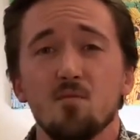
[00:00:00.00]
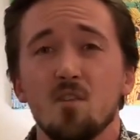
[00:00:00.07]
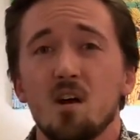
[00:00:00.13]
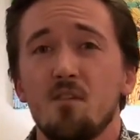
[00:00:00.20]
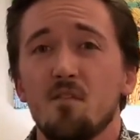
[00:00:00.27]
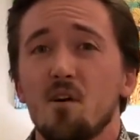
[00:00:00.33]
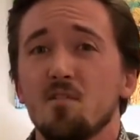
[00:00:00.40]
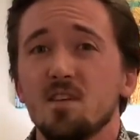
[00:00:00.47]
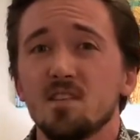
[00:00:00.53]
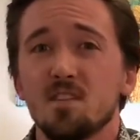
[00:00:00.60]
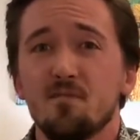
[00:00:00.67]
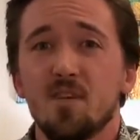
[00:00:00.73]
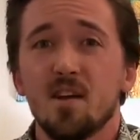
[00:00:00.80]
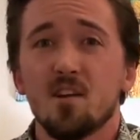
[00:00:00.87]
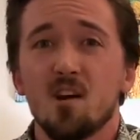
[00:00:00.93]
love all these
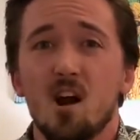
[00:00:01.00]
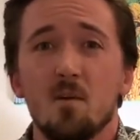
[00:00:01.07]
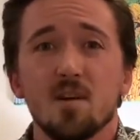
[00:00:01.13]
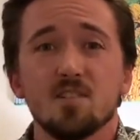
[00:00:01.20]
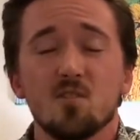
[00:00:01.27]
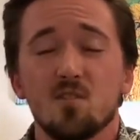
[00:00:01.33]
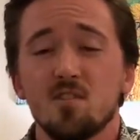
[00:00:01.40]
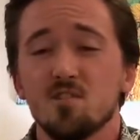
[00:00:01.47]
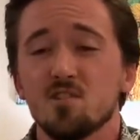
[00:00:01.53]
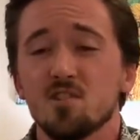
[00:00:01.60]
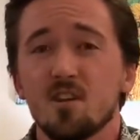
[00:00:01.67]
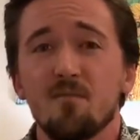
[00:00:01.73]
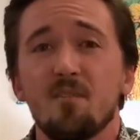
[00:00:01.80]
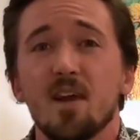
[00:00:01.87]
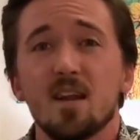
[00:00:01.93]
event comics or you're just
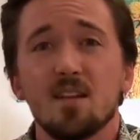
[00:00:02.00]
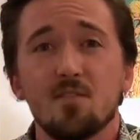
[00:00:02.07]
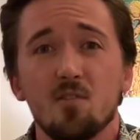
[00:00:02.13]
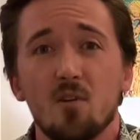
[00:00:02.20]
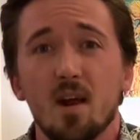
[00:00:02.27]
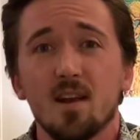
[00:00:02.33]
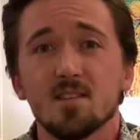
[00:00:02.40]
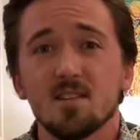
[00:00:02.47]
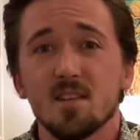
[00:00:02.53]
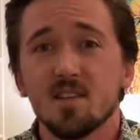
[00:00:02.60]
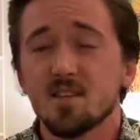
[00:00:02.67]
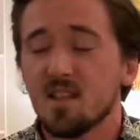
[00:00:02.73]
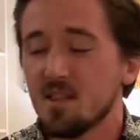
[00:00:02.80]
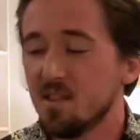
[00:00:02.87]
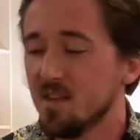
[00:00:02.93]
a fan of Crisis,